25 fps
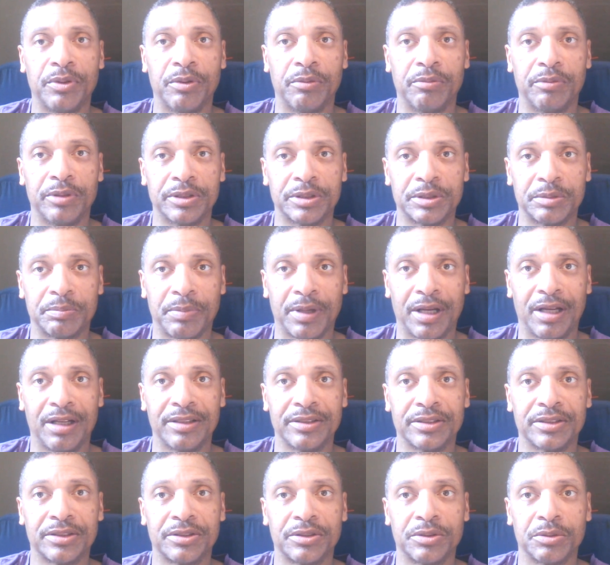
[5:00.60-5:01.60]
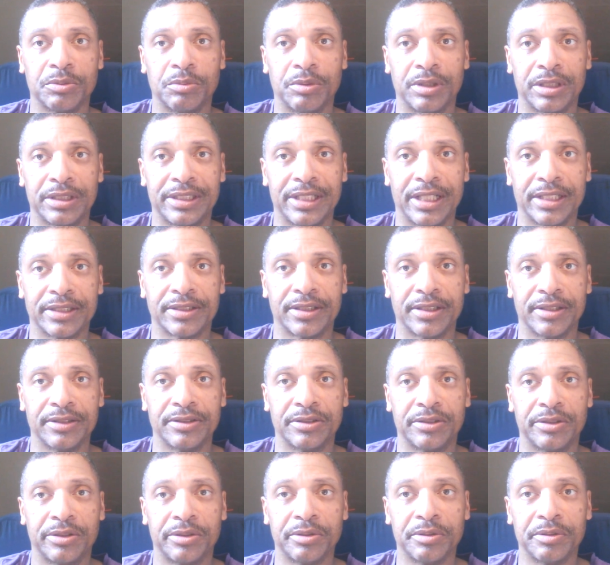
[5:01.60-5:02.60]
your response to what Tesla
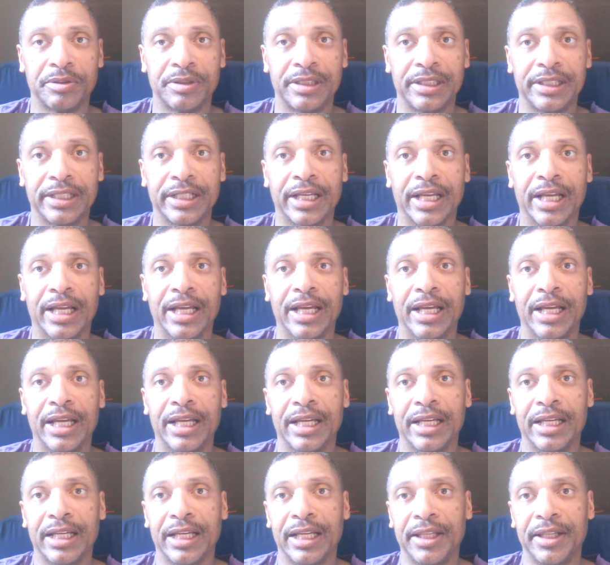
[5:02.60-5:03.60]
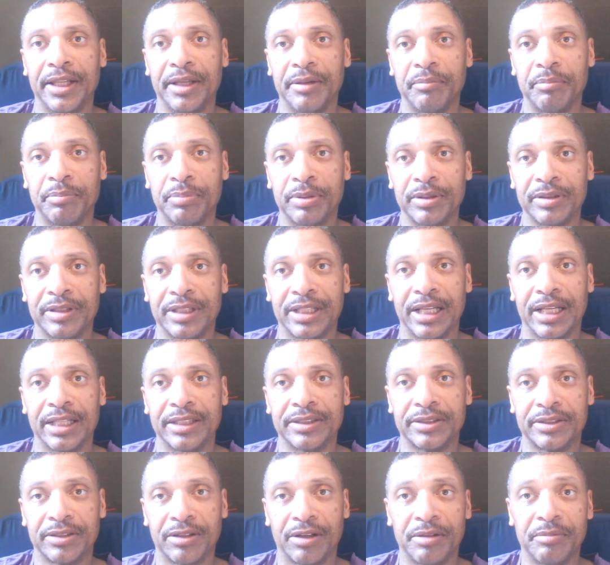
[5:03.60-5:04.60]
is doing, and then put that,
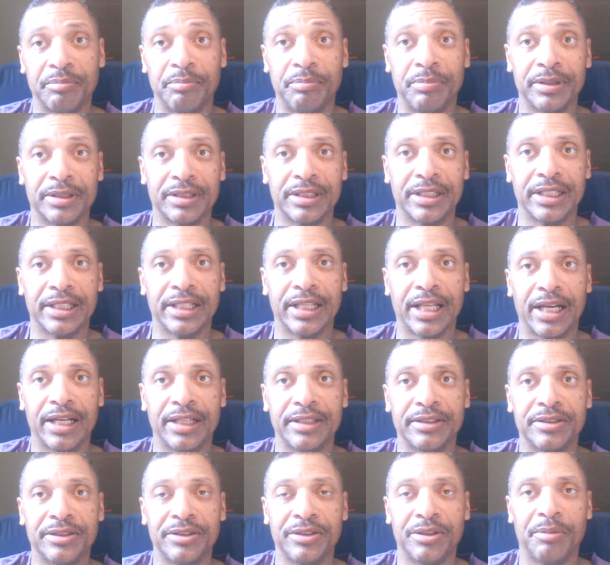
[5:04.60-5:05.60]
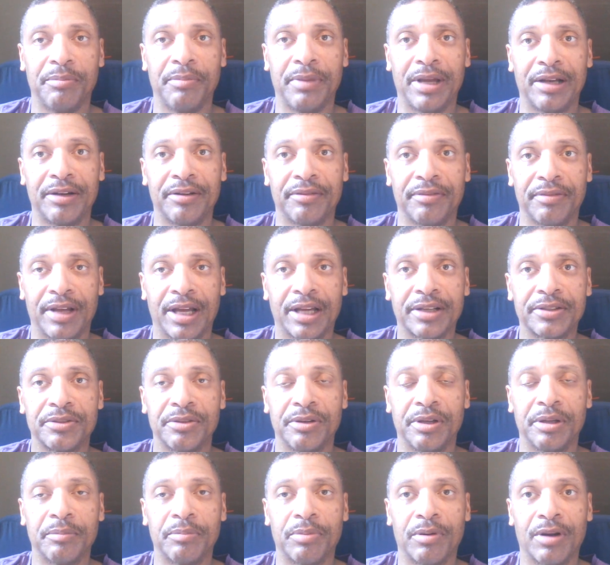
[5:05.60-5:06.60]
start building that into your
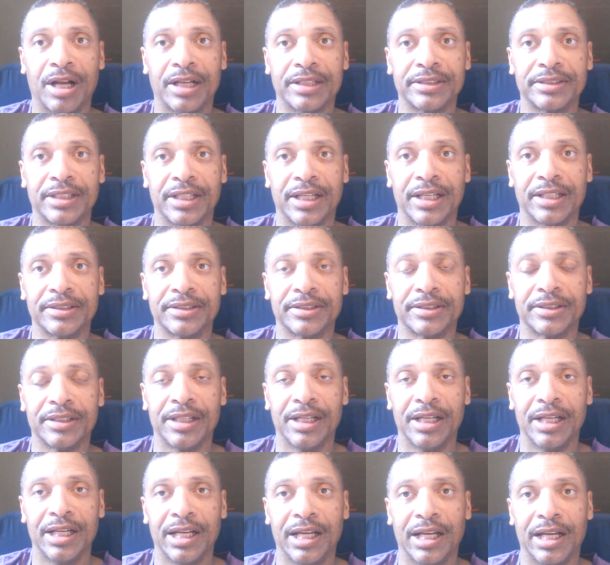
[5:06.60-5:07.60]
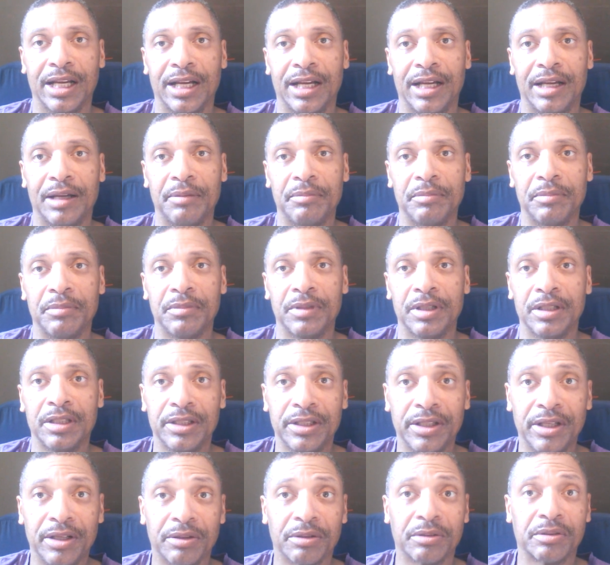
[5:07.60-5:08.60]
manufacturing process,
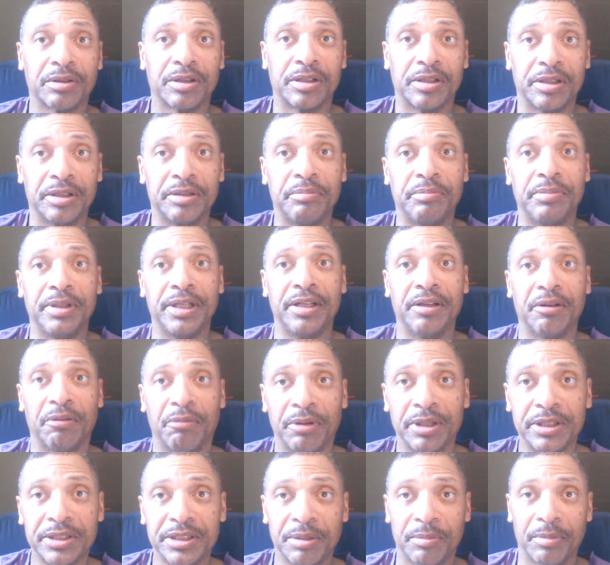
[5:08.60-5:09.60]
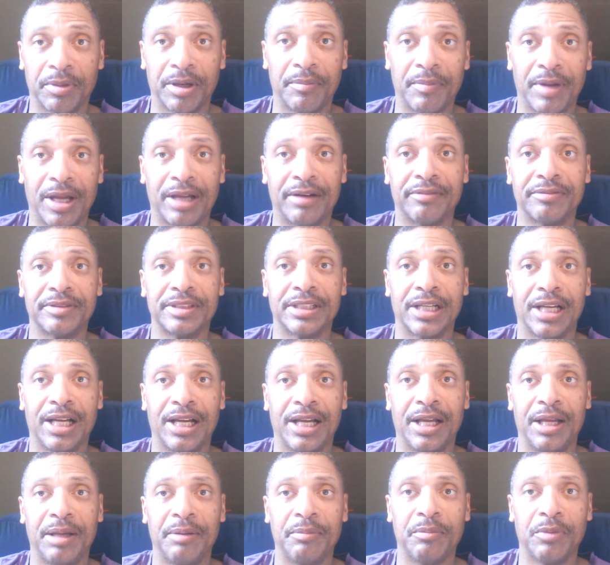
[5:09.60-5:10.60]
you know, could be a reasonable amount of
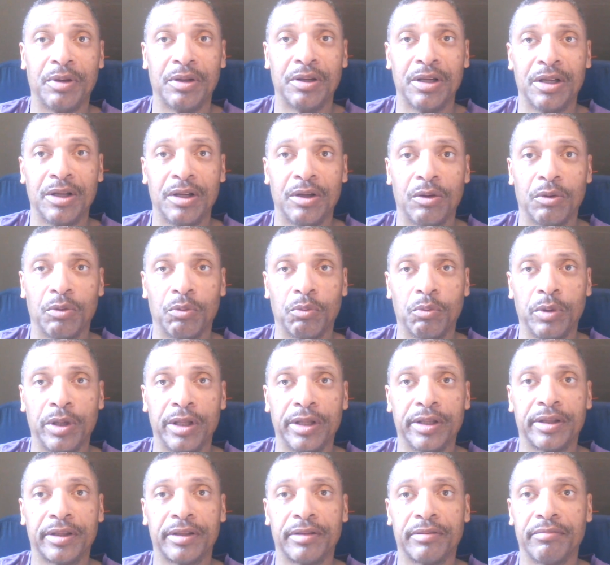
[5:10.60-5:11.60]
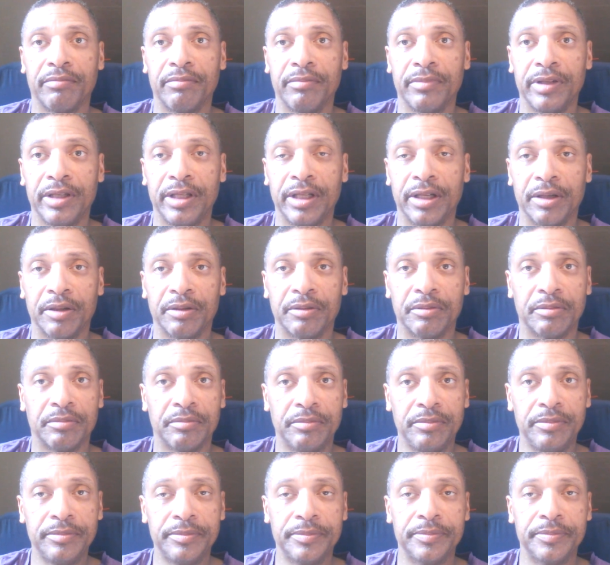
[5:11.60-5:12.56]
time with, you know,